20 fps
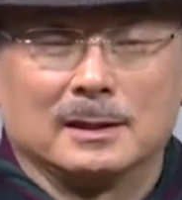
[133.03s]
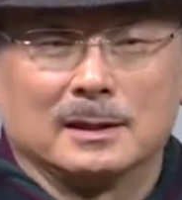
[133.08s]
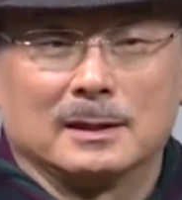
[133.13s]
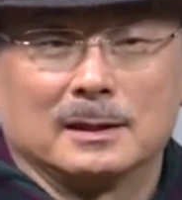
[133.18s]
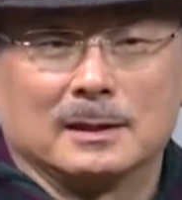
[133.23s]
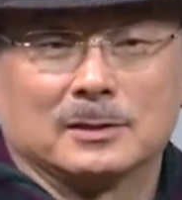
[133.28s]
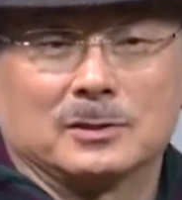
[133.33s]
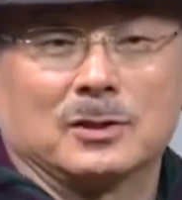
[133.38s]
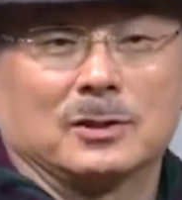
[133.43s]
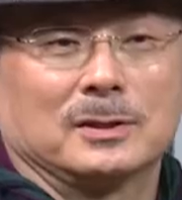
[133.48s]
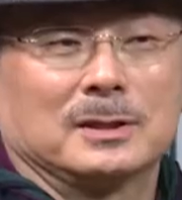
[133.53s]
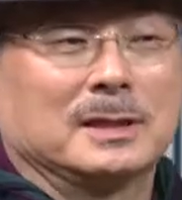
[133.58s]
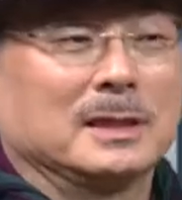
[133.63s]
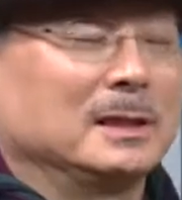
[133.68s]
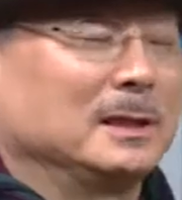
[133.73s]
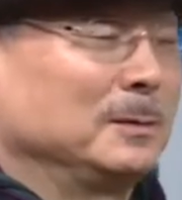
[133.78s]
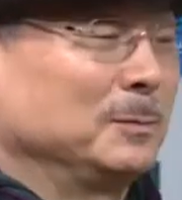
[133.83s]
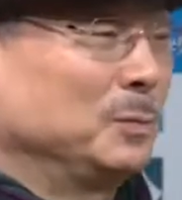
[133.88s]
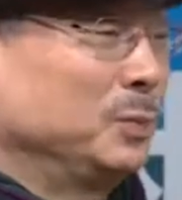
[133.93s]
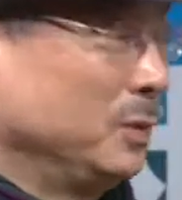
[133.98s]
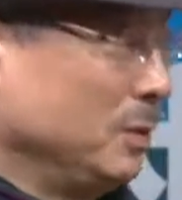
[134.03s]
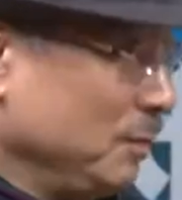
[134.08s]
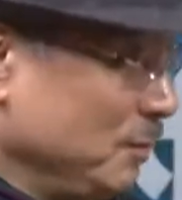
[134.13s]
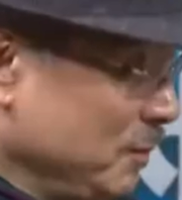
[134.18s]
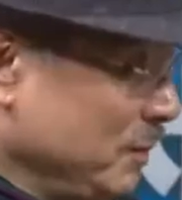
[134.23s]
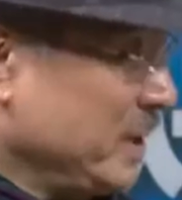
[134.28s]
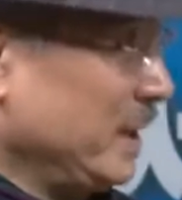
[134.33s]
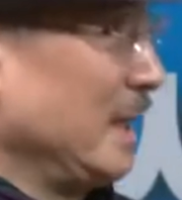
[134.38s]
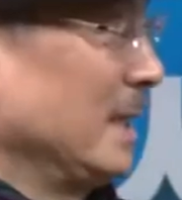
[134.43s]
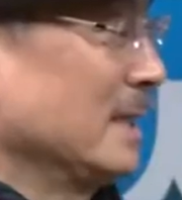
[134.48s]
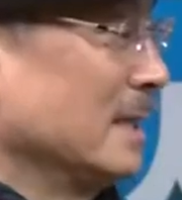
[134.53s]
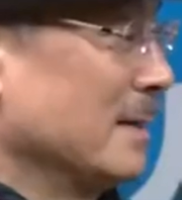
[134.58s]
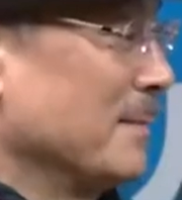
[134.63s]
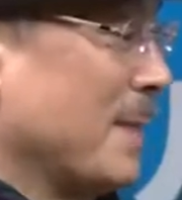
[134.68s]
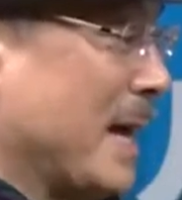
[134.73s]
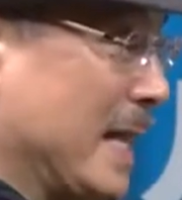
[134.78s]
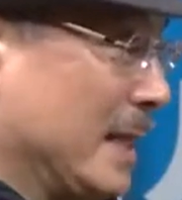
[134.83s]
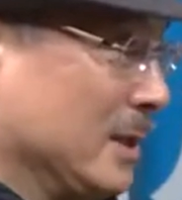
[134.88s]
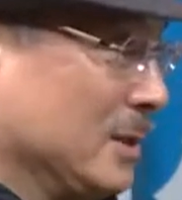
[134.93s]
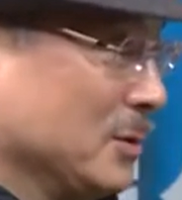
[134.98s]
you will be satisfied with the
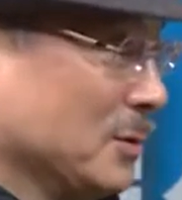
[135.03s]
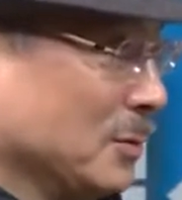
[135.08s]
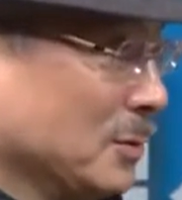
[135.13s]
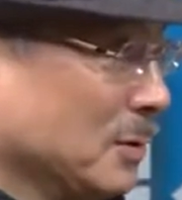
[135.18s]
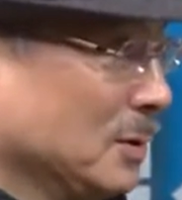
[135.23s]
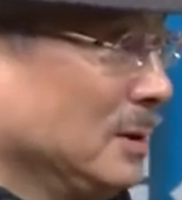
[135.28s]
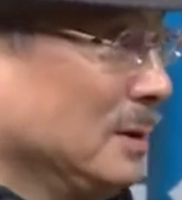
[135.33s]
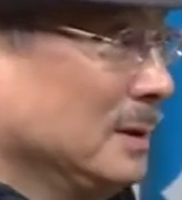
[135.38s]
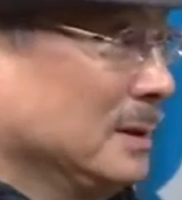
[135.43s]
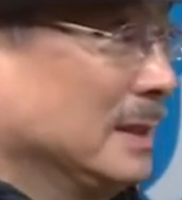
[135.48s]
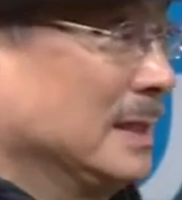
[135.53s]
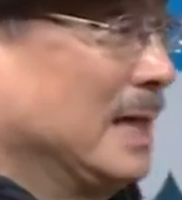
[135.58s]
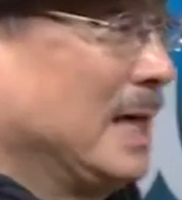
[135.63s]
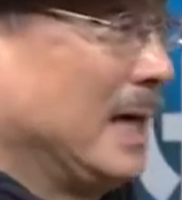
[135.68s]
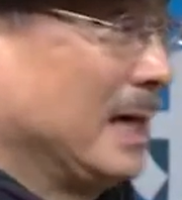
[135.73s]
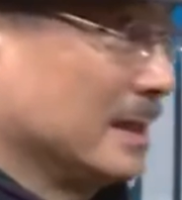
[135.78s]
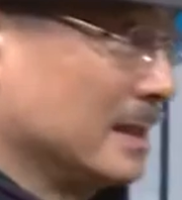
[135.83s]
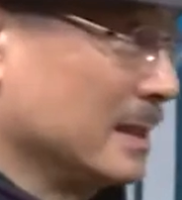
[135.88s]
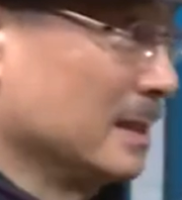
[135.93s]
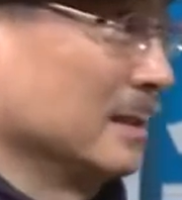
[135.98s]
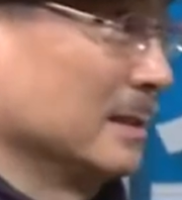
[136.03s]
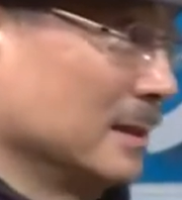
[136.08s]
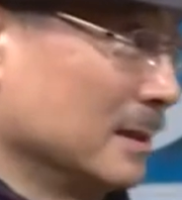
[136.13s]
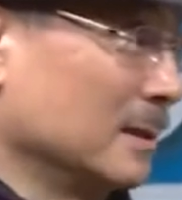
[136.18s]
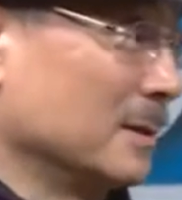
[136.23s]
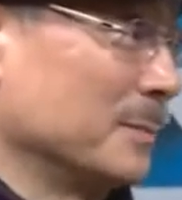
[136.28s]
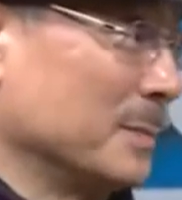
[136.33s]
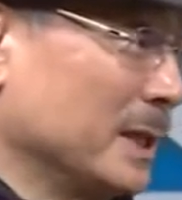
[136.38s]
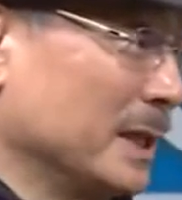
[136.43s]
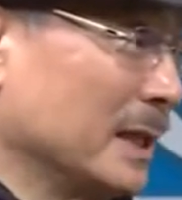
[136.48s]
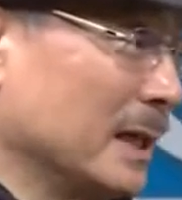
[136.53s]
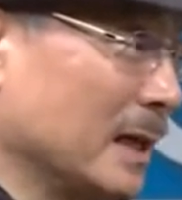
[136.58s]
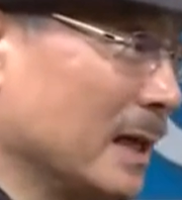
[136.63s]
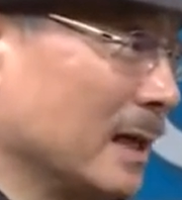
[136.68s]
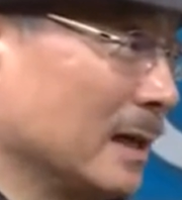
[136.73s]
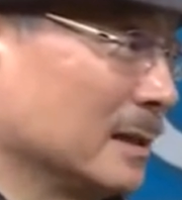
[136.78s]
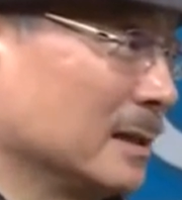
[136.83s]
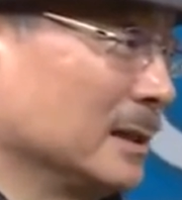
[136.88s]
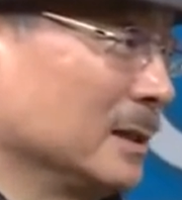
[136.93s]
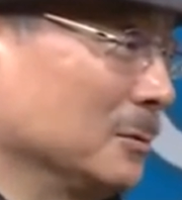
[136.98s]
quality first.
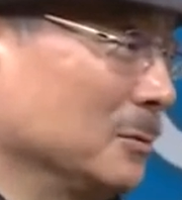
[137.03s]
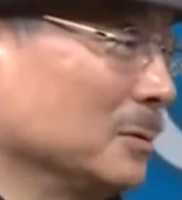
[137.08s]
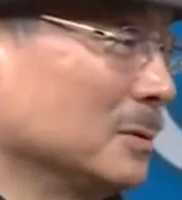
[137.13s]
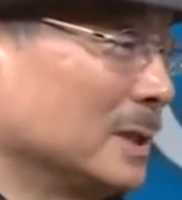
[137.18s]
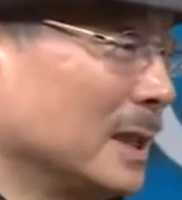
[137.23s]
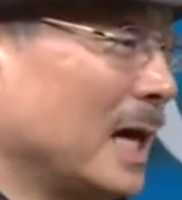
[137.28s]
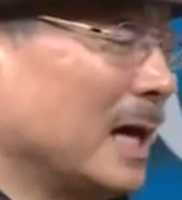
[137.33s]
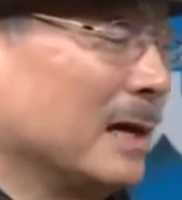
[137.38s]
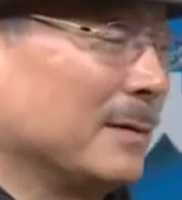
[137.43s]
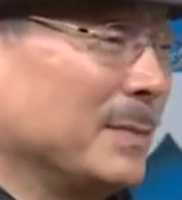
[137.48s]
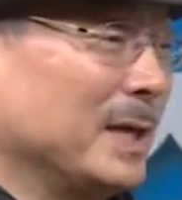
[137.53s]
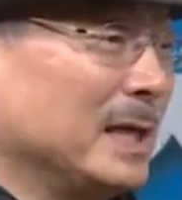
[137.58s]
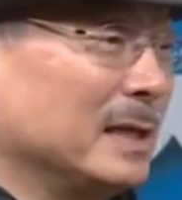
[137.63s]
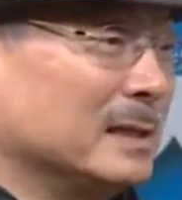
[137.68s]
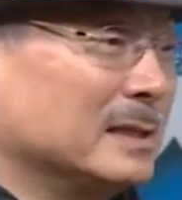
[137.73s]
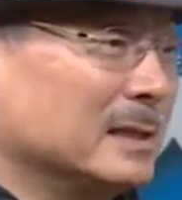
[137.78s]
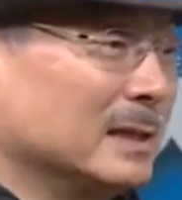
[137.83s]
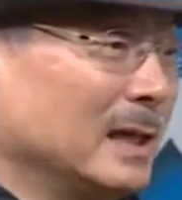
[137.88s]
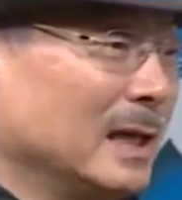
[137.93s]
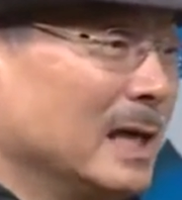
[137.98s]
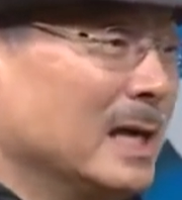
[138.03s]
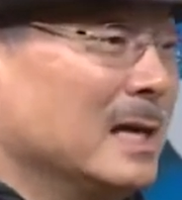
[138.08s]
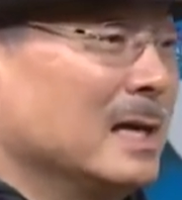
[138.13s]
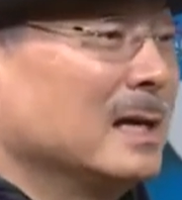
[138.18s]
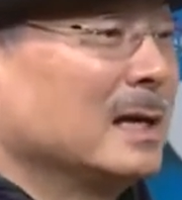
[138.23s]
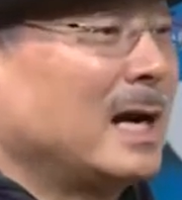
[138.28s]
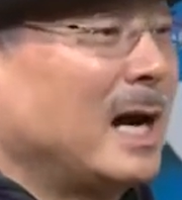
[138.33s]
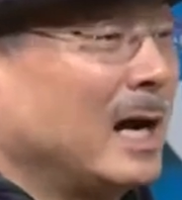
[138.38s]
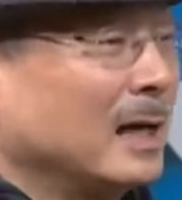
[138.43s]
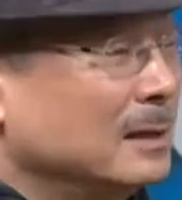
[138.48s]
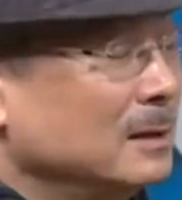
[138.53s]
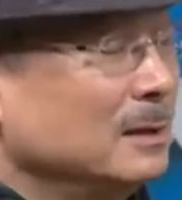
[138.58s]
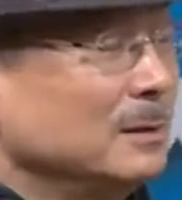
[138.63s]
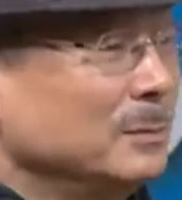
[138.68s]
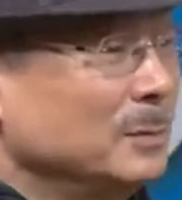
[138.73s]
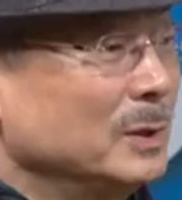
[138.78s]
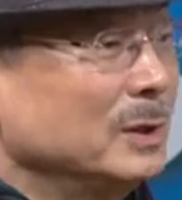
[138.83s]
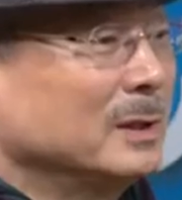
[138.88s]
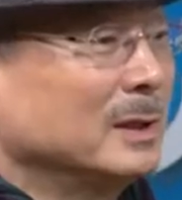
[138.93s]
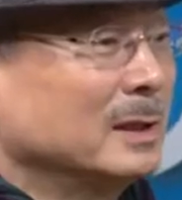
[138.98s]
You will also realize that the price
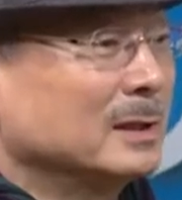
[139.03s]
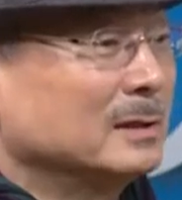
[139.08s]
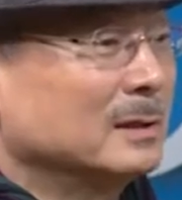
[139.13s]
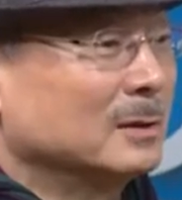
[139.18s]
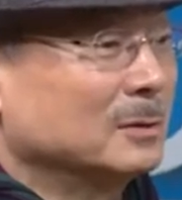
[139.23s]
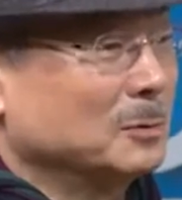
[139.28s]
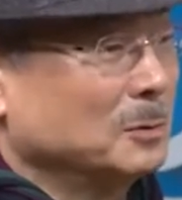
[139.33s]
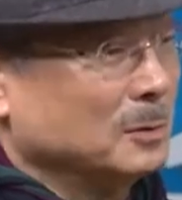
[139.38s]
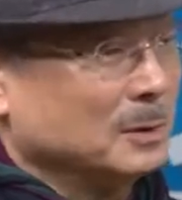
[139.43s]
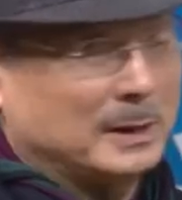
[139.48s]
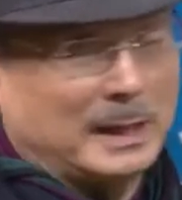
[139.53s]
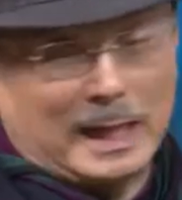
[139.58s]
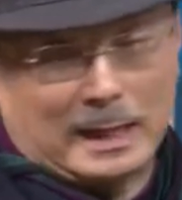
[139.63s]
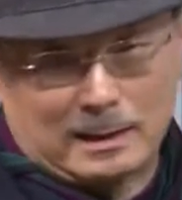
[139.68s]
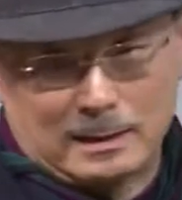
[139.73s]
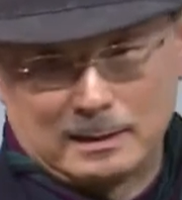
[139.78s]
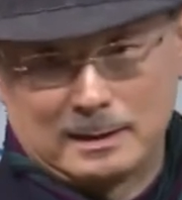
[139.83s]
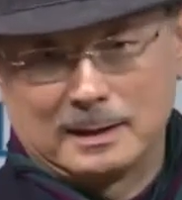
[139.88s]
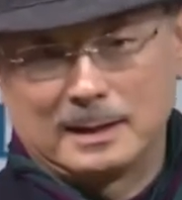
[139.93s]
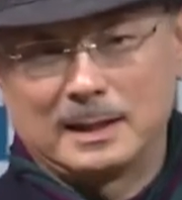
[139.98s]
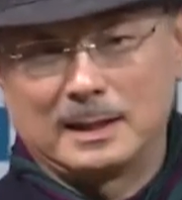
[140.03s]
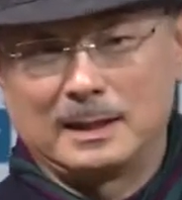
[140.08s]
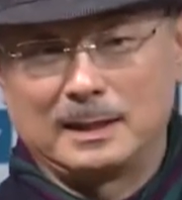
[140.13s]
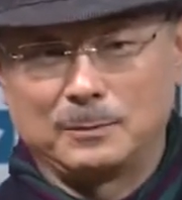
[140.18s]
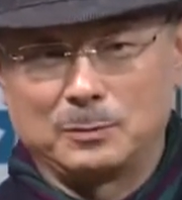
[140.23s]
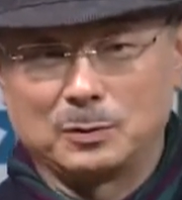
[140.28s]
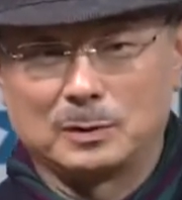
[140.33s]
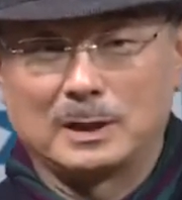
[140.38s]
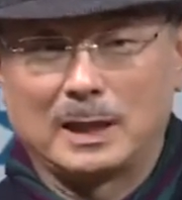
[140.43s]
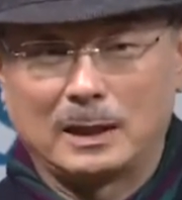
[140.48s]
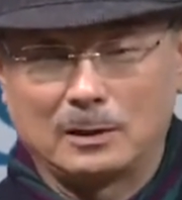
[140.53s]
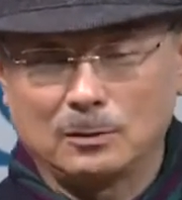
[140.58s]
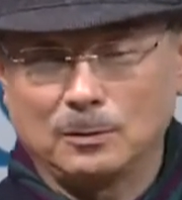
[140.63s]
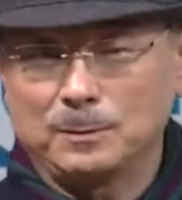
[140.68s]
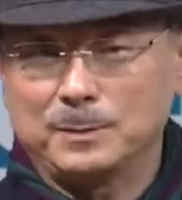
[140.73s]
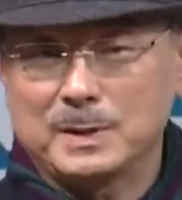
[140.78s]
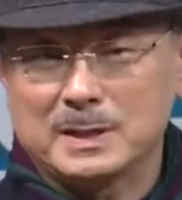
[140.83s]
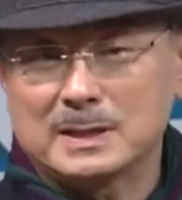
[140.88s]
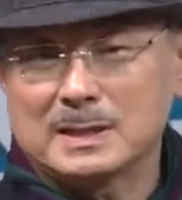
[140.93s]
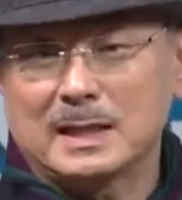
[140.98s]
is lower than anywhere
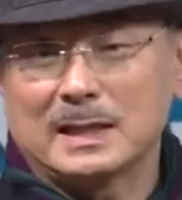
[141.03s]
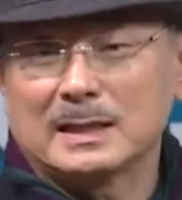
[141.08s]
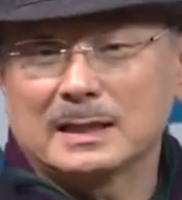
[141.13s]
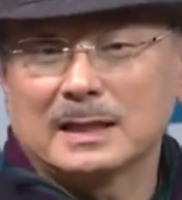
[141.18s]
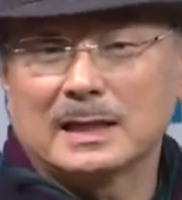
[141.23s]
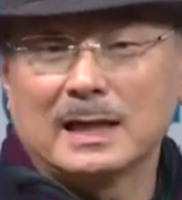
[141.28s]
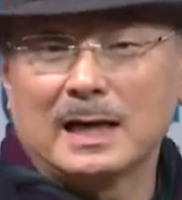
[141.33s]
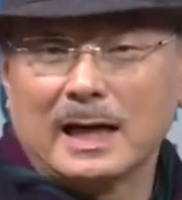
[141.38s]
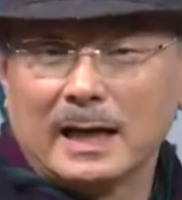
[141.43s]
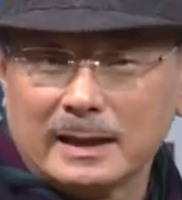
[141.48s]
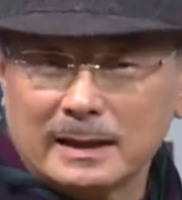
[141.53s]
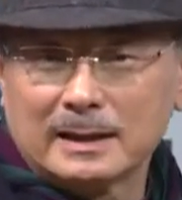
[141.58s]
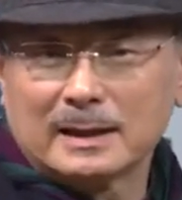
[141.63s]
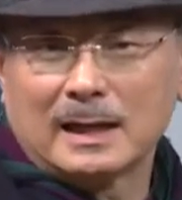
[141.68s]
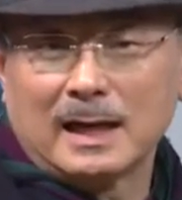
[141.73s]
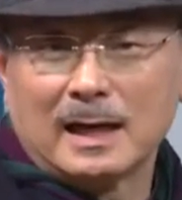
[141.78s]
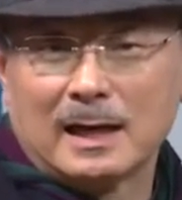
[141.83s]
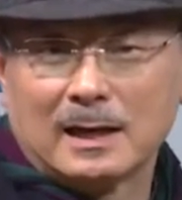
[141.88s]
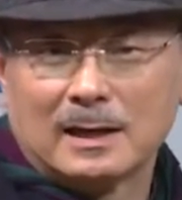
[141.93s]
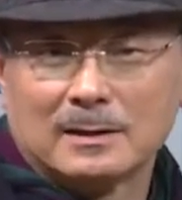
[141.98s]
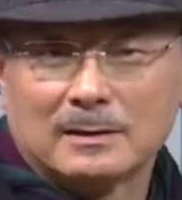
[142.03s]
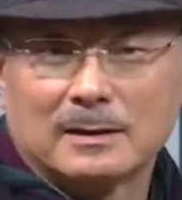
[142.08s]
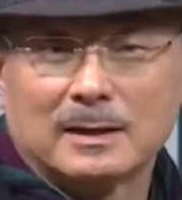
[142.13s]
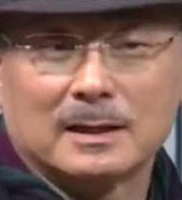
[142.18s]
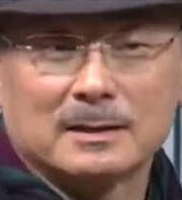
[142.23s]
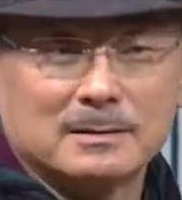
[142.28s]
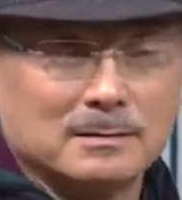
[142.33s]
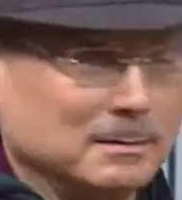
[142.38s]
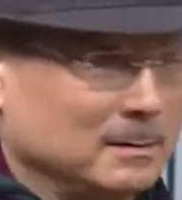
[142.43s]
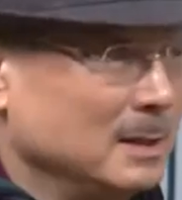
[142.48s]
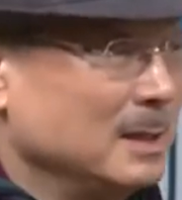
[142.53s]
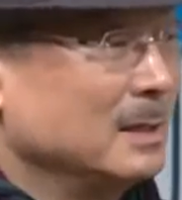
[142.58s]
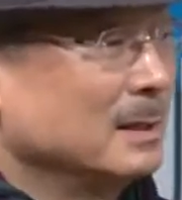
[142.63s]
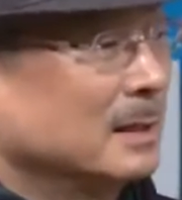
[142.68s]
else, and so you